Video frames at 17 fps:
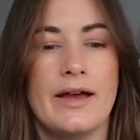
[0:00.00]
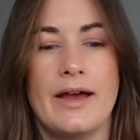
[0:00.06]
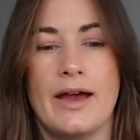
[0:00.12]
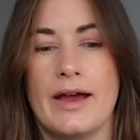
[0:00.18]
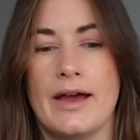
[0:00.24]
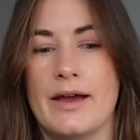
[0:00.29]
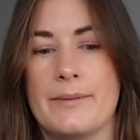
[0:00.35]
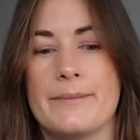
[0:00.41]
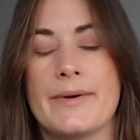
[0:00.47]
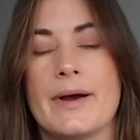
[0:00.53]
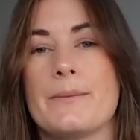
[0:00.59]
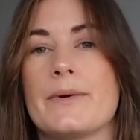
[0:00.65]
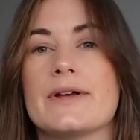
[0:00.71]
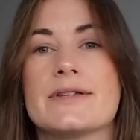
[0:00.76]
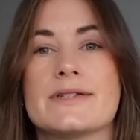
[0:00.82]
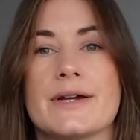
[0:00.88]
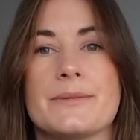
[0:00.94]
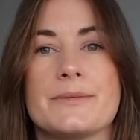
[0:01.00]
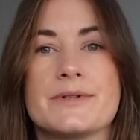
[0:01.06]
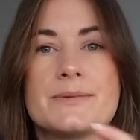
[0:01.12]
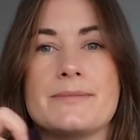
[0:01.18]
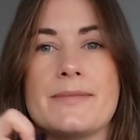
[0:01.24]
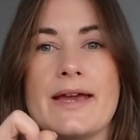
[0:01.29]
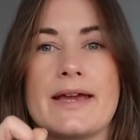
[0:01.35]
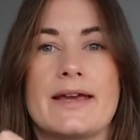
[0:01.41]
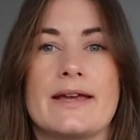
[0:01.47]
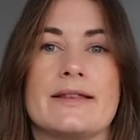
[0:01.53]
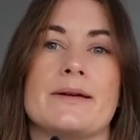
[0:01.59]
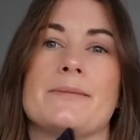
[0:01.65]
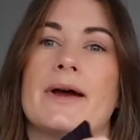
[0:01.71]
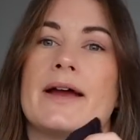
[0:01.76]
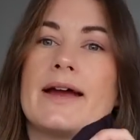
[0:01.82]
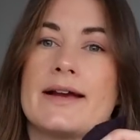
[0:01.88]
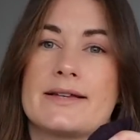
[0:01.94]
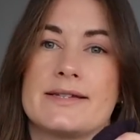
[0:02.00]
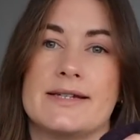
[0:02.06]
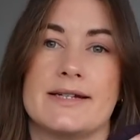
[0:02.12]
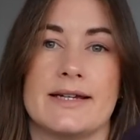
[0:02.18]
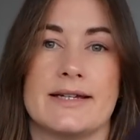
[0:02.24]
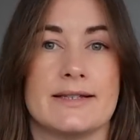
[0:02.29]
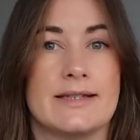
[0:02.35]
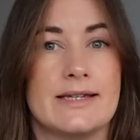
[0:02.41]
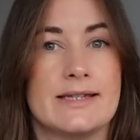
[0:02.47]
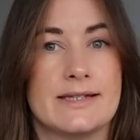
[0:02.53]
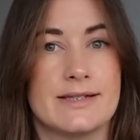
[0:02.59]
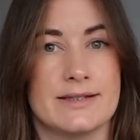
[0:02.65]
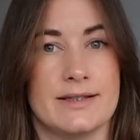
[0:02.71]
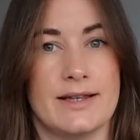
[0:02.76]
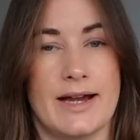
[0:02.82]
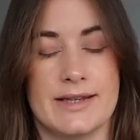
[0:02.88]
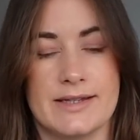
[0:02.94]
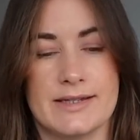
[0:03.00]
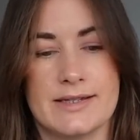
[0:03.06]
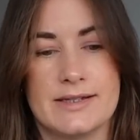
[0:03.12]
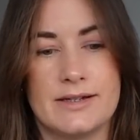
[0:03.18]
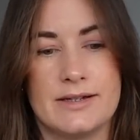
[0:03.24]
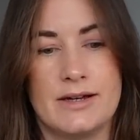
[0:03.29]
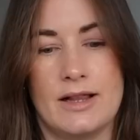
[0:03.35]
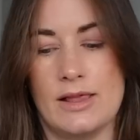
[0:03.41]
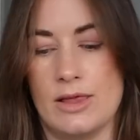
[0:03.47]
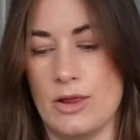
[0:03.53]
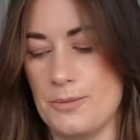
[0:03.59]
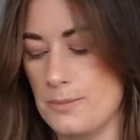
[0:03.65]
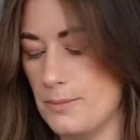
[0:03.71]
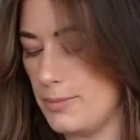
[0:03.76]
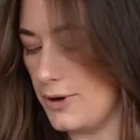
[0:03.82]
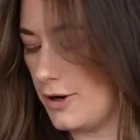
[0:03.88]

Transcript: And whilst I was making them, I accidentally sliced a lump